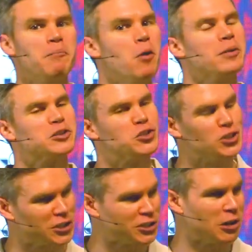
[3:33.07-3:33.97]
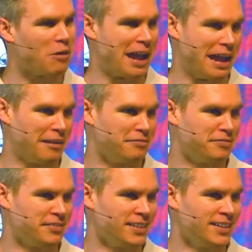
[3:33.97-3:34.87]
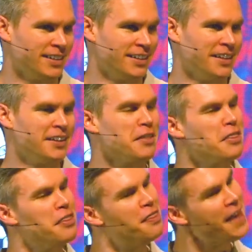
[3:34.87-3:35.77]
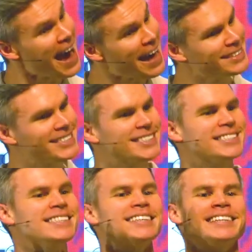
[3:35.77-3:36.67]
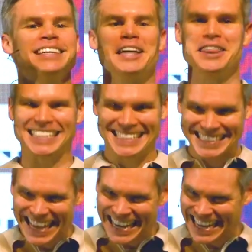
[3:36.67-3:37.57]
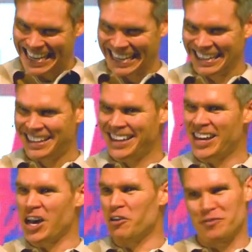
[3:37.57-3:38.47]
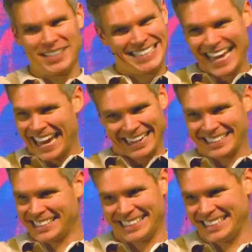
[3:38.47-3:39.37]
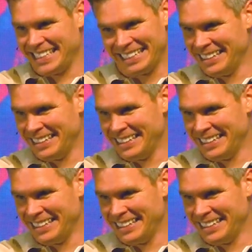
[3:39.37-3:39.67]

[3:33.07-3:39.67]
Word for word: moments just don't have. That's the setting of the text.